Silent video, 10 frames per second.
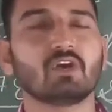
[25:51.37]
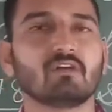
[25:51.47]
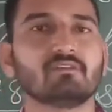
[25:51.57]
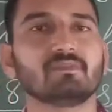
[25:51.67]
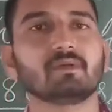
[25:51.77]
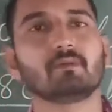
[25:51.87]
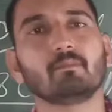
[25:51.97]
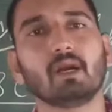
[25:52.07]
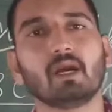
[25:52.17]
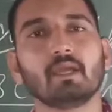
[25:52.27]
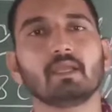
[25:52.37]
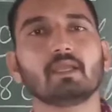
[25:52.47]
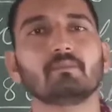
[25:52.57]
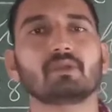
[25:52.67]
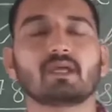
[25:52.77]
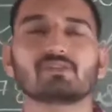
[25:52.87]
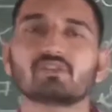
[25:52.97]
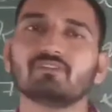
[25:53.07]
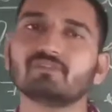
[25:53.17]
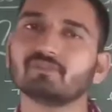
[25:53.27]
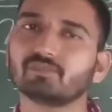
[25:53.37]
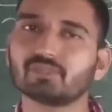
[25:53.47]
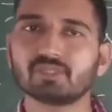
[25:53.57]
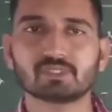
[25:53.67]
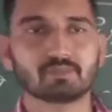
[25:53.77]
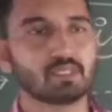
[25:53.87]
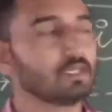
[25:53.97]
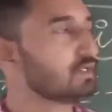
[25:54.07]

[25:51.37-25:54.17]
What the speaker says: of Mahayana branch of Buddhism.